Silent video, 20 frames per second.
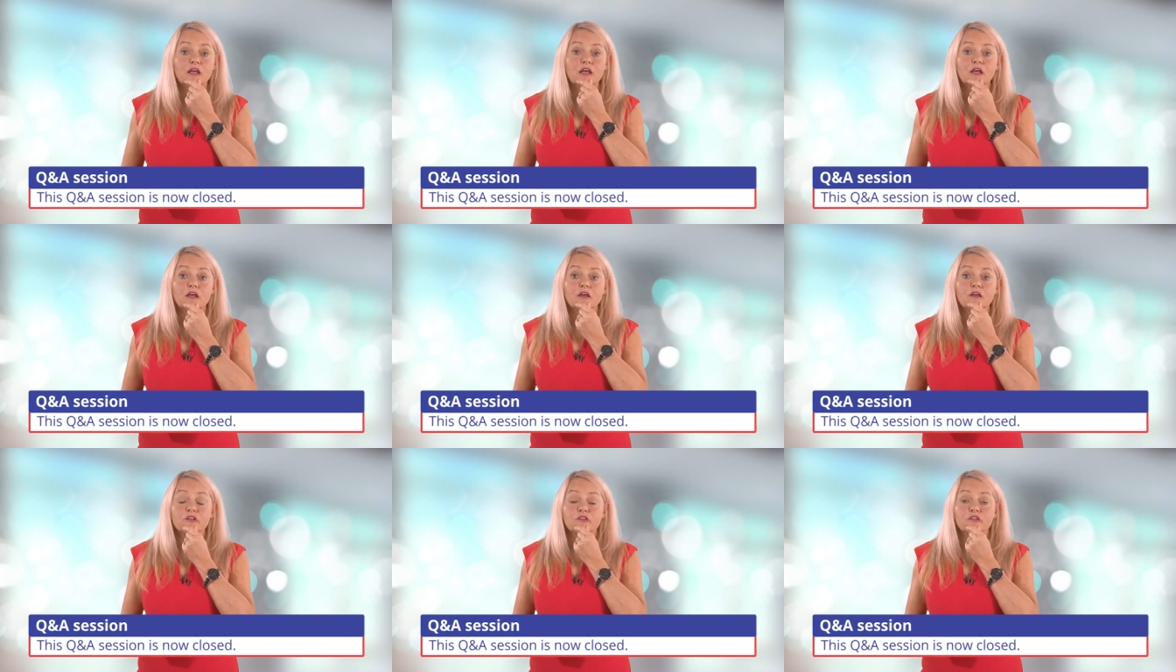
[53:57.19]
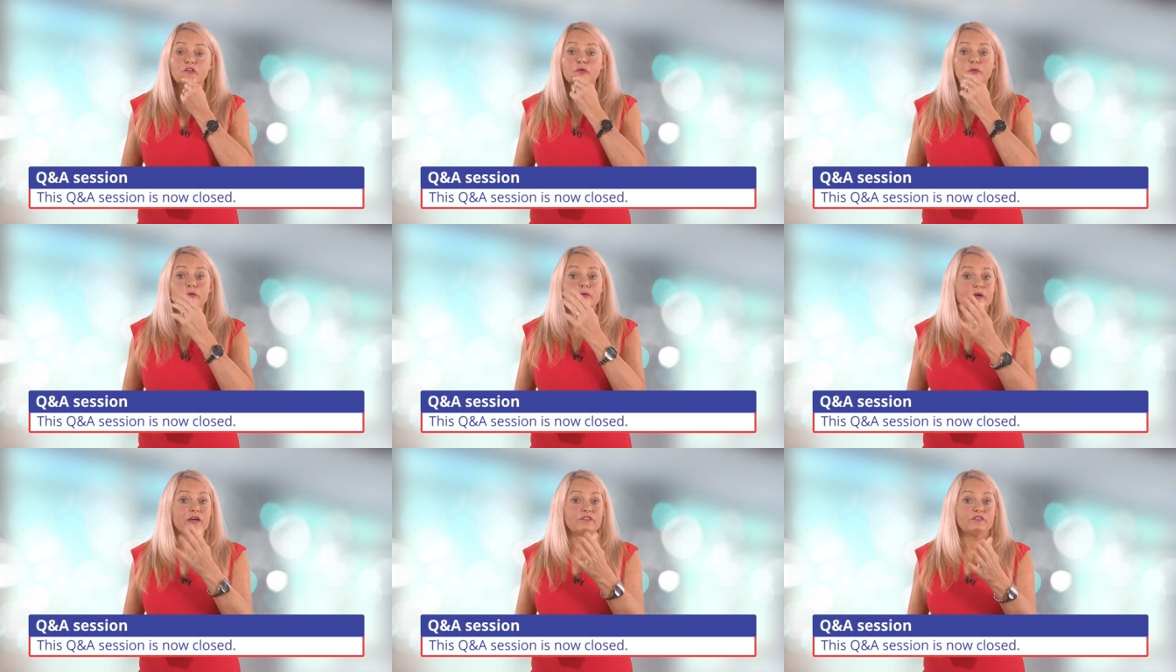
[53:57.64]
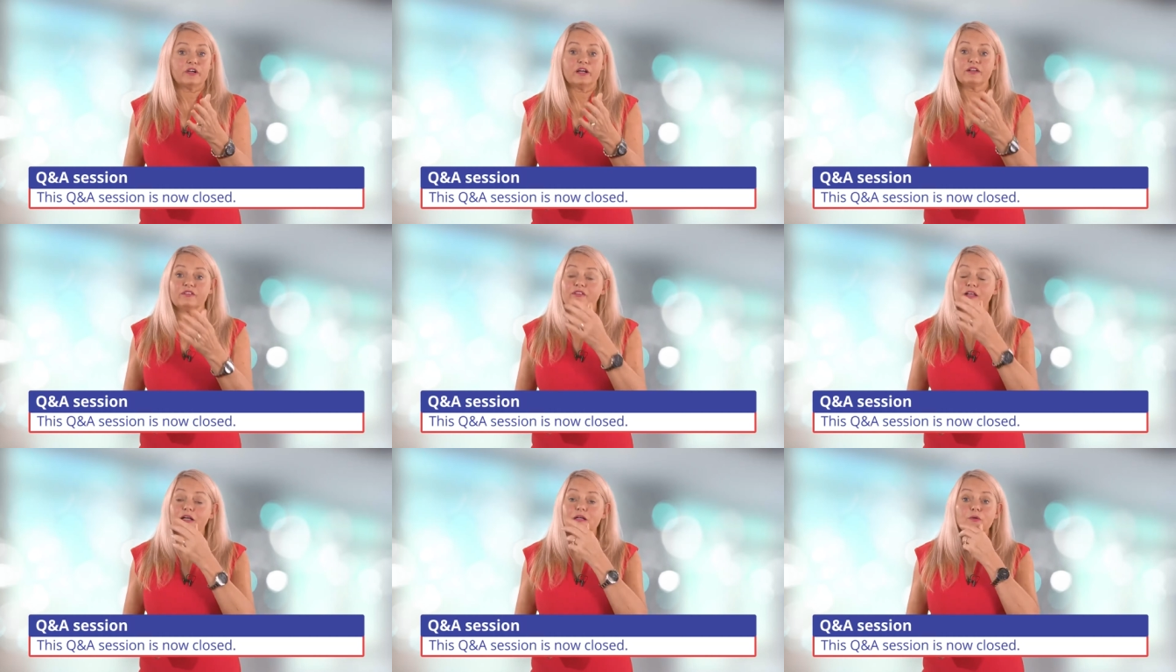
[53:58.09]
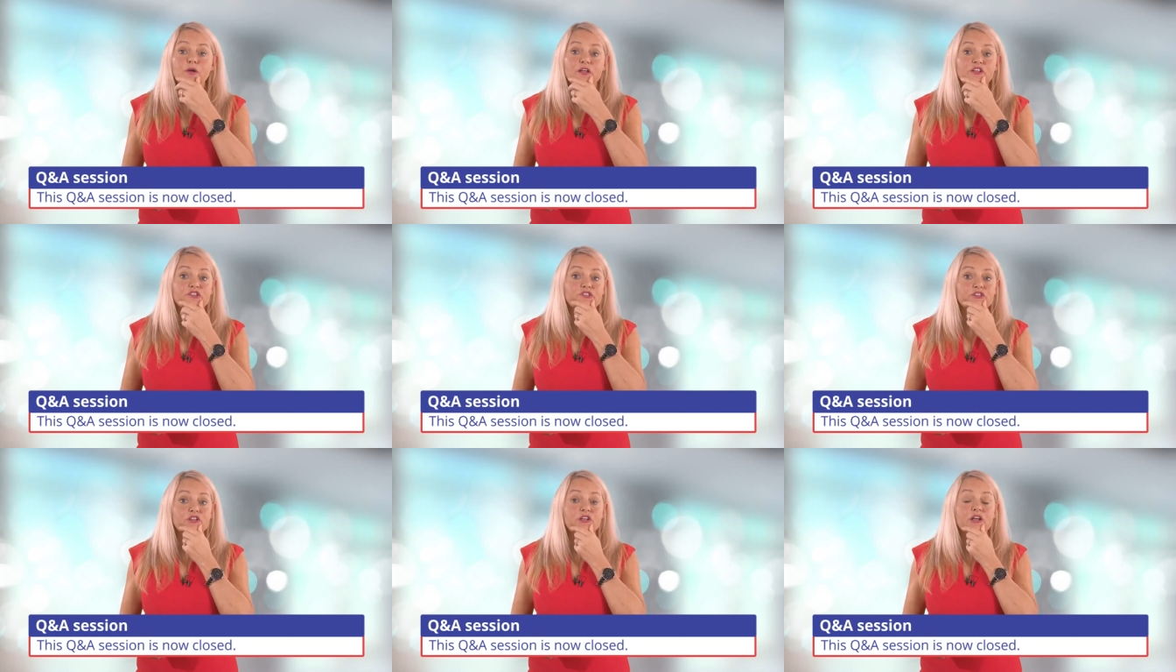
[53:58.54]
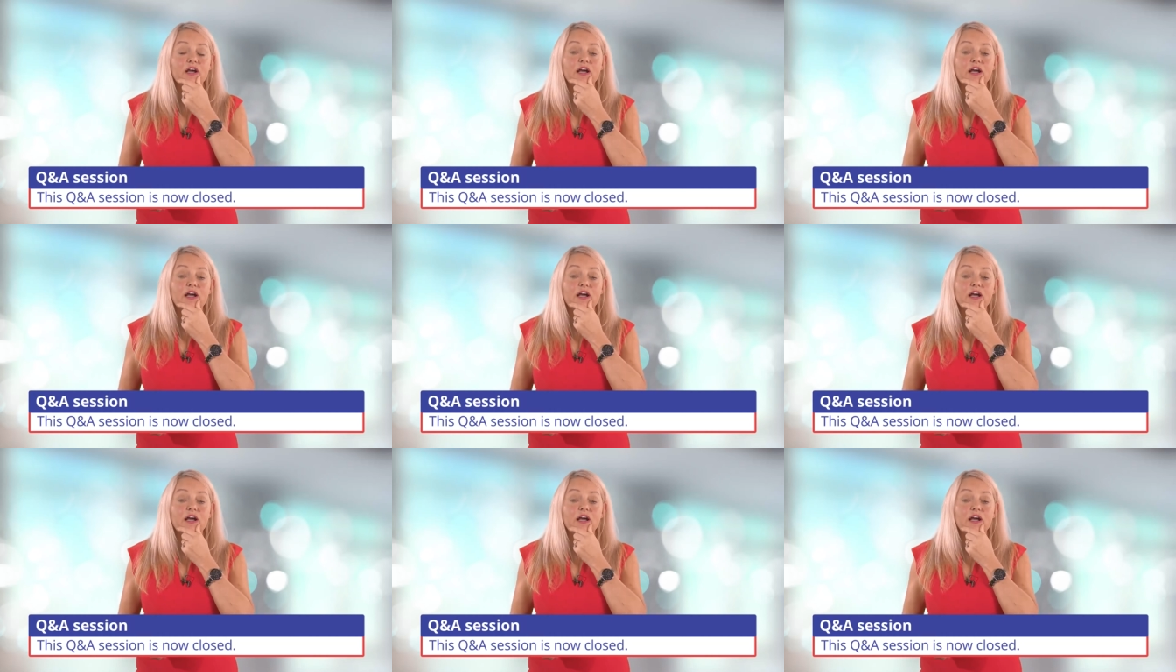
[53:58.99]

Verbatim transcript: uh, to whoever asked that question.